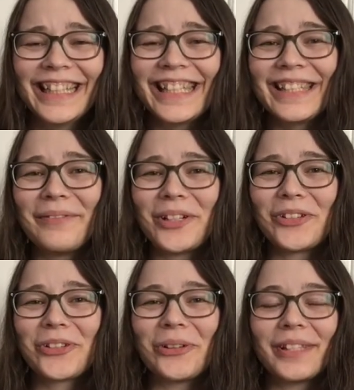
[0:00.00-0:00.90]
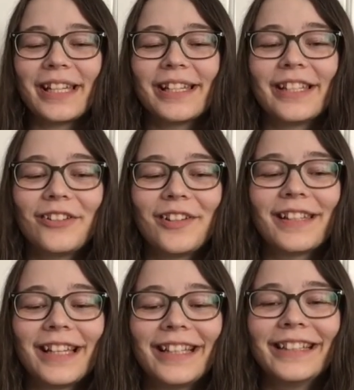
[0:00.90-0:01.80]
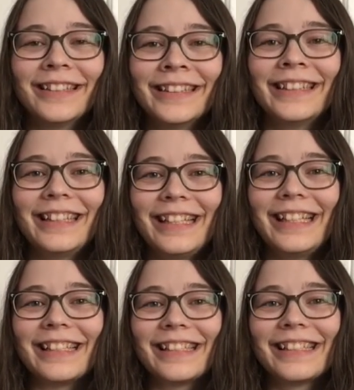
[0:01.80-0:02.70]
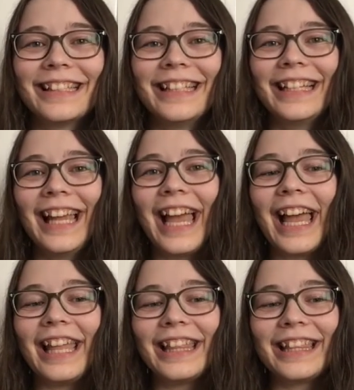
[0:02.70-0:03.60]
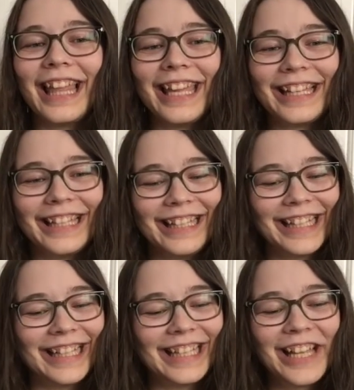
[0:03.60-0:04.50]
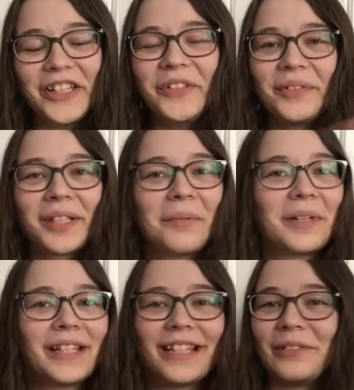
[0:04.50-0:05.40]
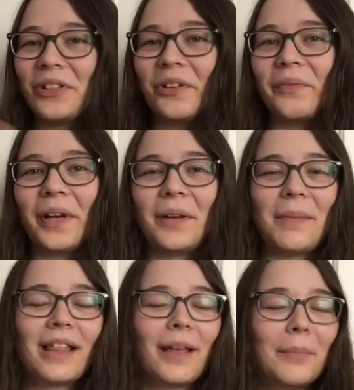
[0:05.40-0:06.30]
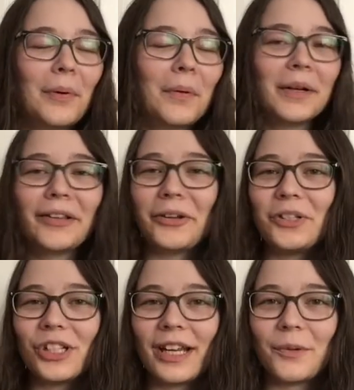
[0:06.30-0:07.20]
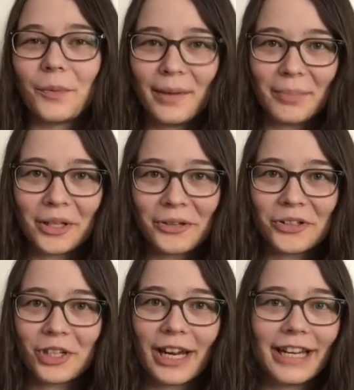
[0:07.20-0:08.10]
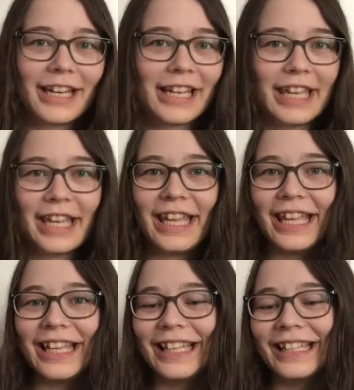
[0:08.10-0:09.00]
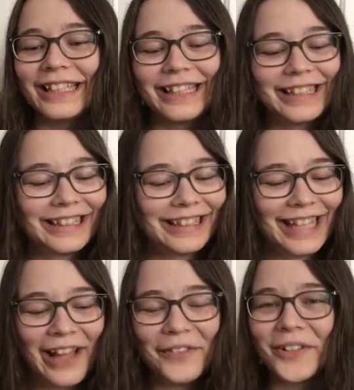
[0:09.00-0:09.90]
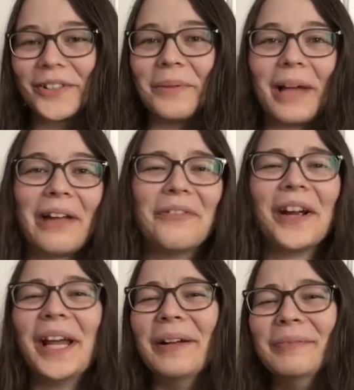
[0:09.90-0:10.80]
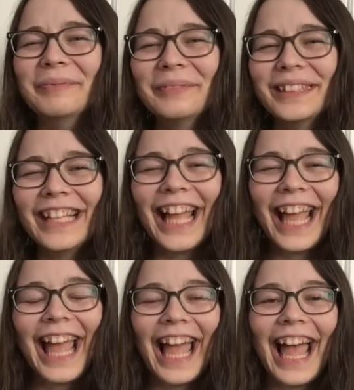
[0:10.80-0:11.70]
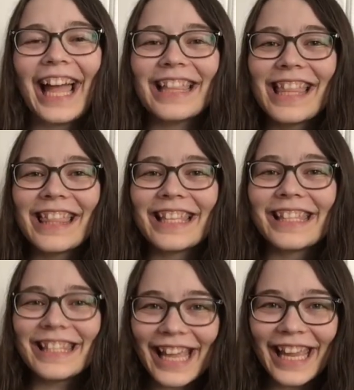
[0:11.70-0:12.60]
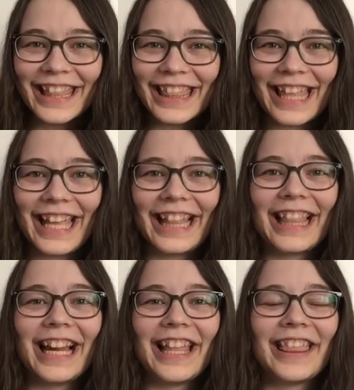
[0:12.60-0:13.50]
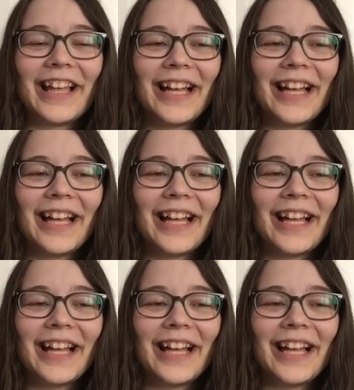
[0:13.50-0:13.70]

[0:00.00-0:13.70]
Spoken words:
winter solstice, and she's like, thanks. And like, that just for some reason was so funny to me. Like, poor Lucien, rip Lucien. I feel so bad for him. And then the second thing that I thought